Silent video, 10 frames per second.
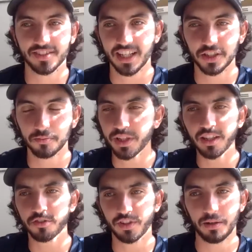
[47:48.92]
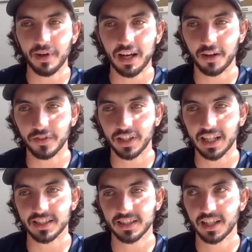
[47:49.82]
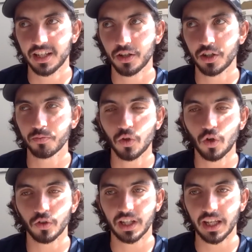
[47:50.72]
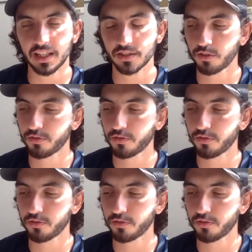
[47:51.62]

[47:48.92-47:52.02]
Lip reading: selection. But it doesn't really matter. I think it's more the case of